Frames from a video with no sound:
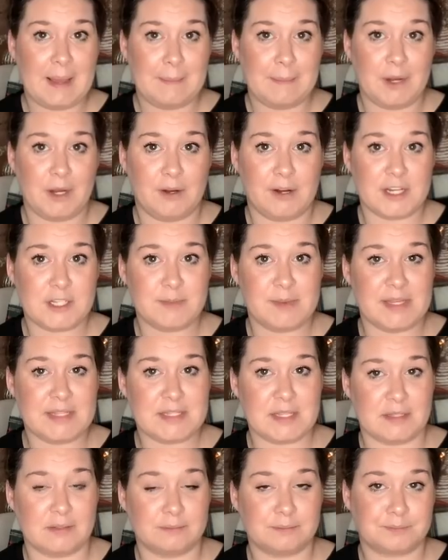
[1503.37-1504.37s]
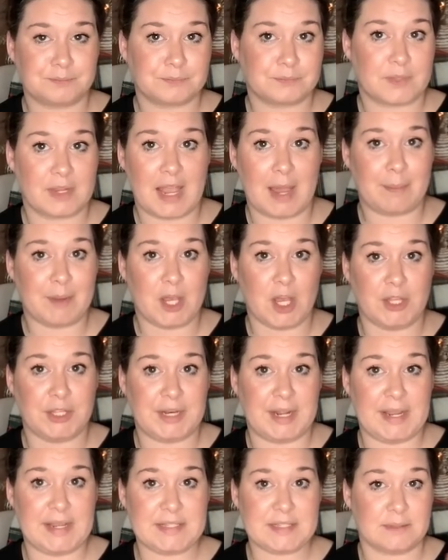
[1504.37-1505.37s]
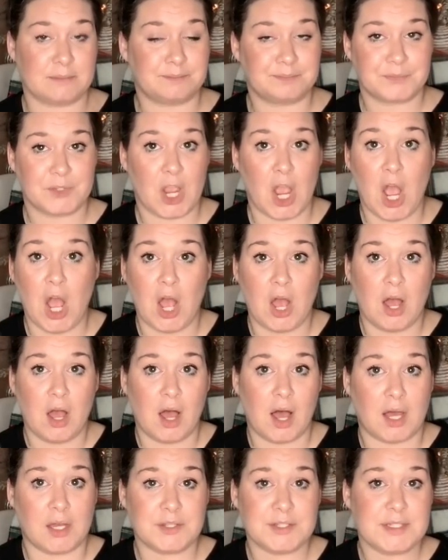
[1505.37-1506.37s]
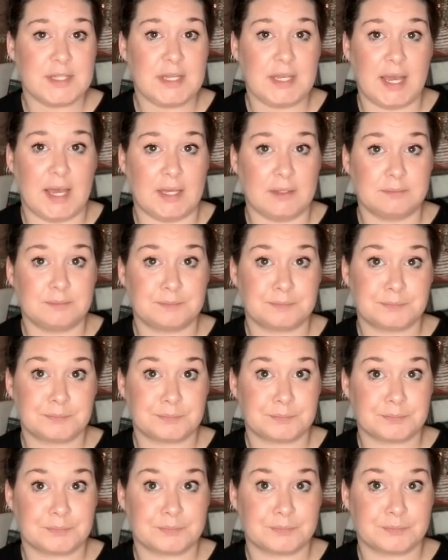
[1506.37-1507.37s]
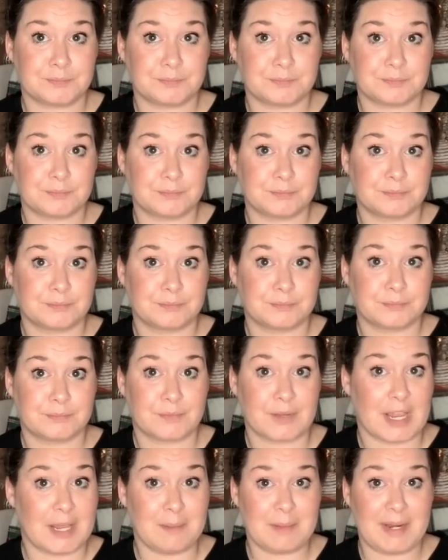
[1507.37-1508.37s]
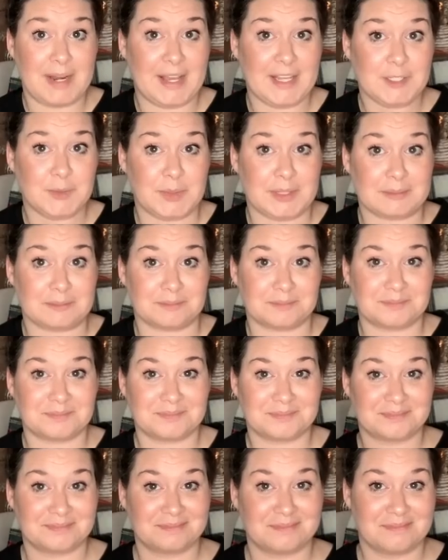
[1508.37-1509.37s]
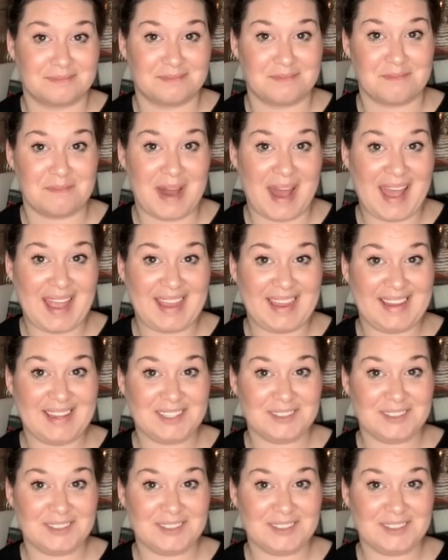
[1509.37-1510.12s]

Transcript: Merry Christmas. Happy holidays. I'll see ya in my next one. Bye.